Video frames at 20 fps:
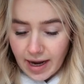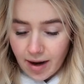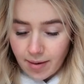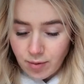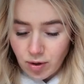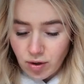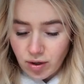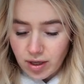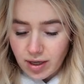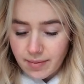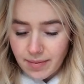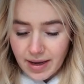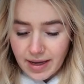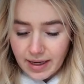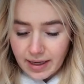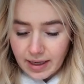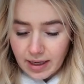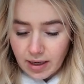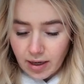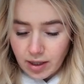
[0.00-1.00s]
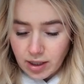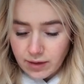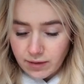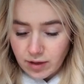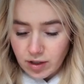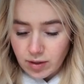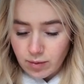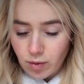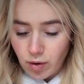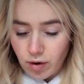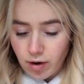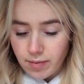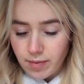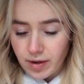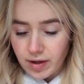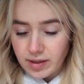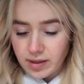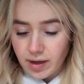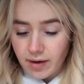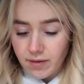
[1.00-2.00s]
I'm not going to make any lunch for tomorrow
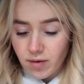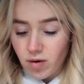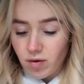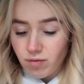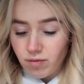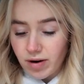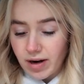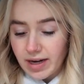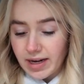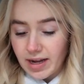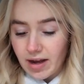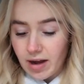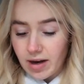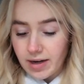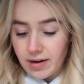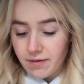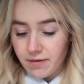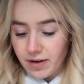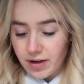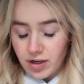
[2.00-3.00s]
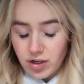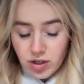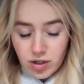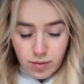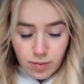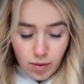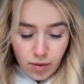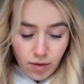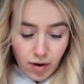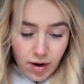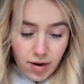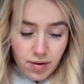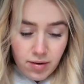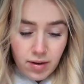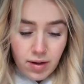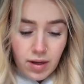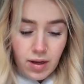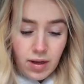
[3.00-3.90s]
because I've got a really early finish tomorrow.